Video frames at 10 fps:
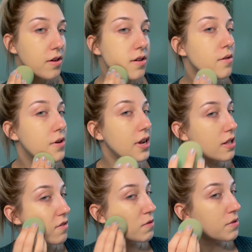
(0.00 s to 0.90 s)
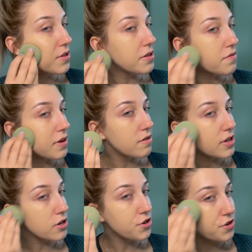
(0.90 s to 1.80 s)
What I love about this
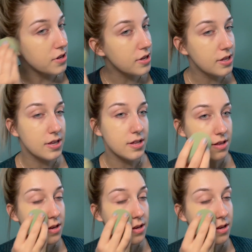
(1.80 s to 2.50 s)
foundation is it's